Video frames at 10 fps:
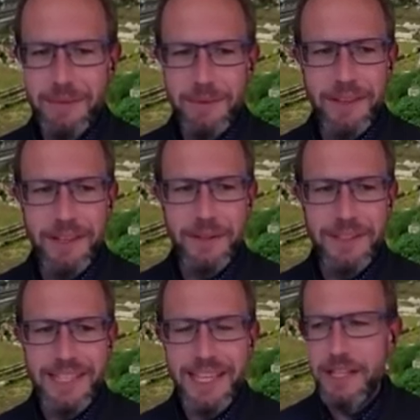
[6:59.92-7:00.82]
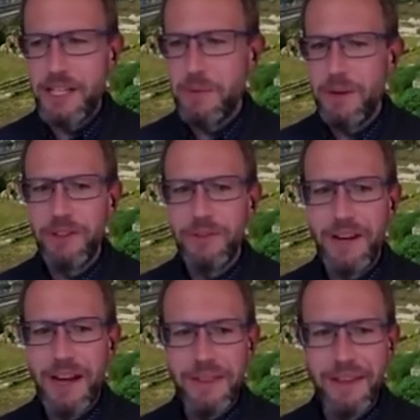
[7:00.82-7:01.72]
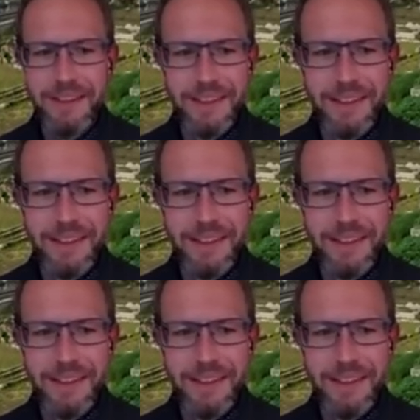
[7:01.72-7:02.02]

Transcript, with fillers: with you and see that she wants for nothing.